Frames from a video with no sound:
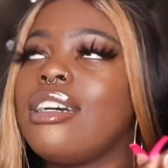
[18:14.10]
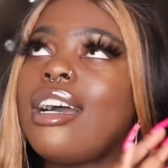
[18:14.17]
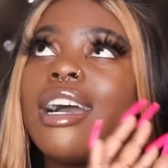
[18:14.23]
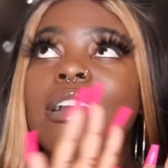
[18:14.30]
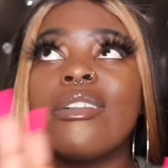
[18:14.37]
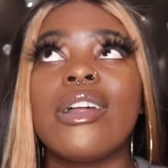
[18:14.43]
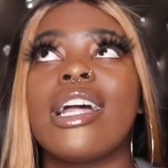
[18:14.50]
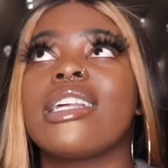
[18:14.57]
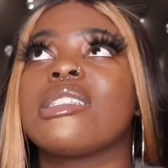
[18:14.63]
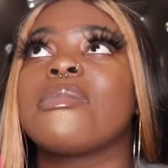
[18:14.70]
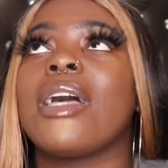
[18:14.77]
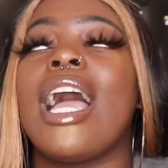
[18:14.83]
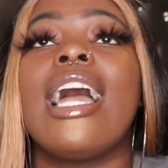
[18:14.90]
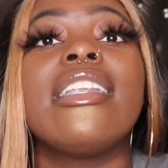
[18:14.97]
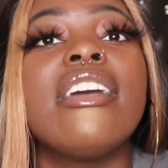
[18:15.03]
I don't know how to
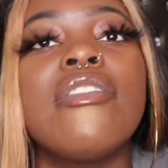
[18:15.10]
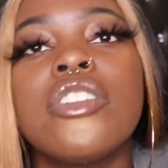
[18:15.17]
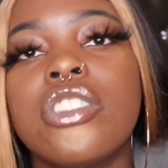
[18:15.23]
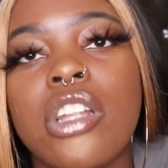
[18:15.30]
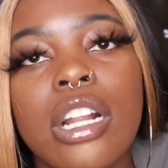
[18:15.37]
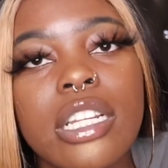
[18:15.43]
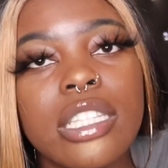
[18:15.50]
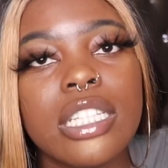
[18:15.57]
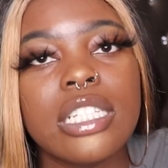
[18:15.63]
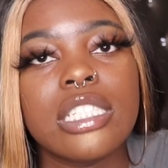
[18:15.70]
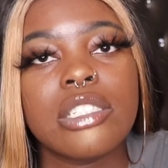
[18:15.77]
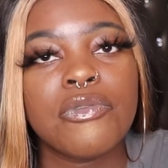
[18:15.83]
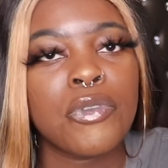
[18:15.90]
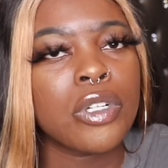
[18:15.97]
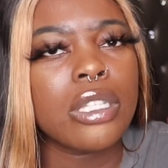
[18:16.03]
explain. I never started
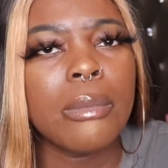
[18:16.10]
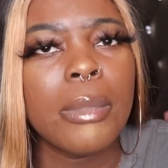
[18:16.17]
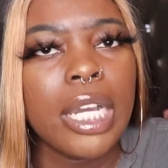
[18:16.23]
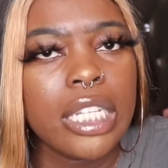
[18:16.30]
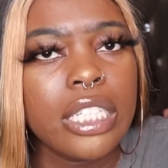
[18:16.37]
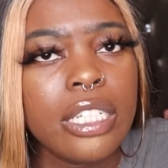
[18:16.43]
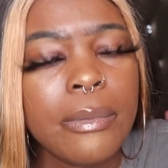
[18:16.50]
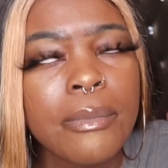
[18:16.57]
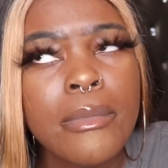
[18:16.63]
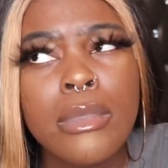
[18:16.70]
this for the money